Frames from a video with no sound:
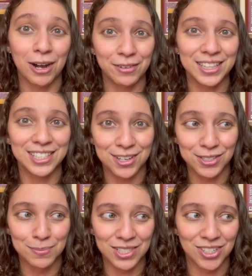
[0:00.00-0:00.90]
read these cozy
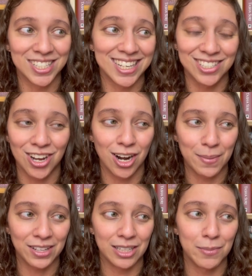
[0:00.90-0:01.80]
mysteries and talk
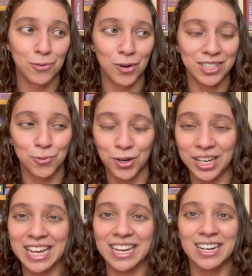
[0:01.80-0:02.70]
about them and what's
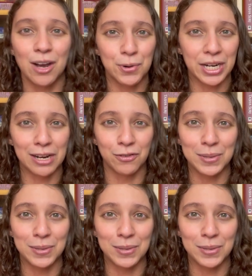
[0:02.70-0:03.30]
working and not working for